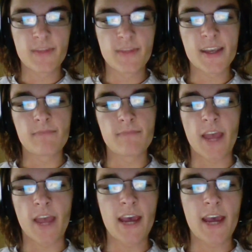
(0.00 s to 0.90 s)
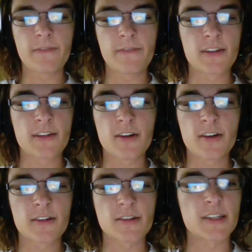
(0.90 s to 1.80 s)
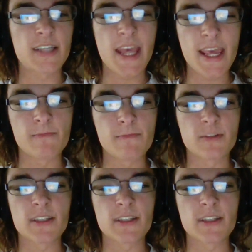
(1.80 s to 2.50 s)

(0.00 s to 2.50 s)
like, half of the Chargers team was